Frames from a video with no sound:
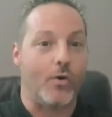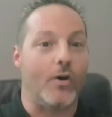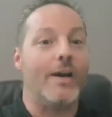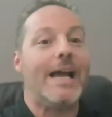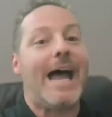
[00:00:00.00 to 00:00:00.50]

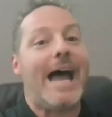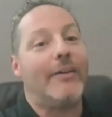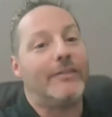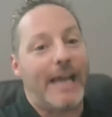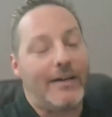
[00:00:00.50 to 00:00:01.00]
Or
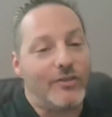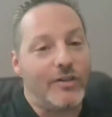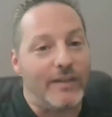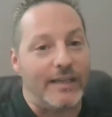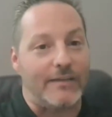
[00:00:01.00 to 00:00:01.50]
I'll
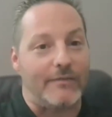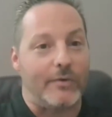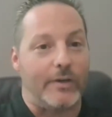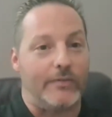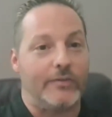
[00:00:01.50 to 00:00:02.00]
text you the
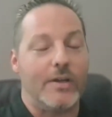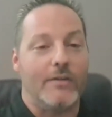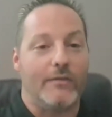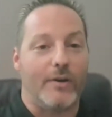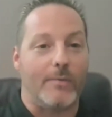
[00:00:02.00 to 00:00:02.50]
invoice
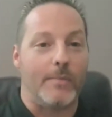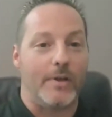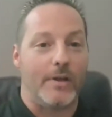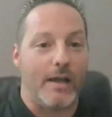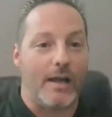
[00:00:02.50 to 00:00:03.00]

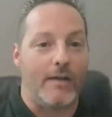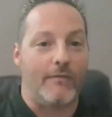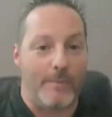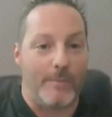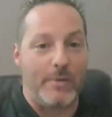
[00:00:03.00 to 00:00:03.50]
from
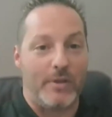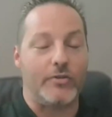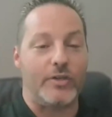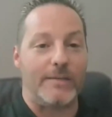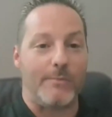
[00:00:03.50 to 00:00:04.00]
the
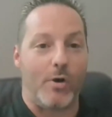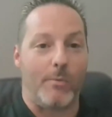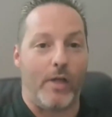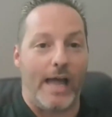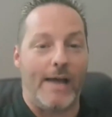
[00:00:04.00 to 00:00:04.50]
Biller Genie
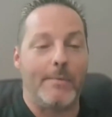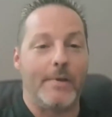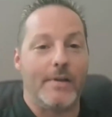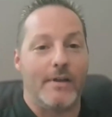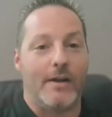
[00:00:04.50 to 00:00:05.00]
mobile app.